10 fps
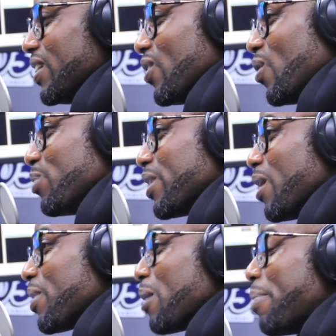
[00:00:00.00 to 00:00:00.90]
on
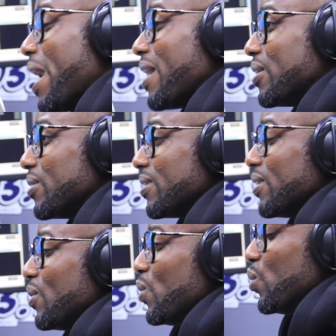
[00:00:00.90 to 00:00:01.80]
becoming a pilot,
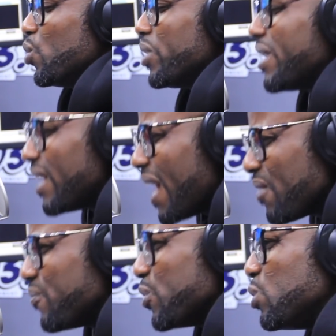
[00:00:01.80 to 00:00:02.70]
we would like
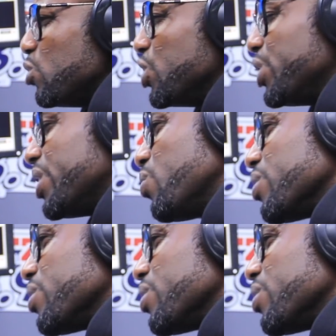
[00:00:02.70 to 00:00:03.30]
for you to share with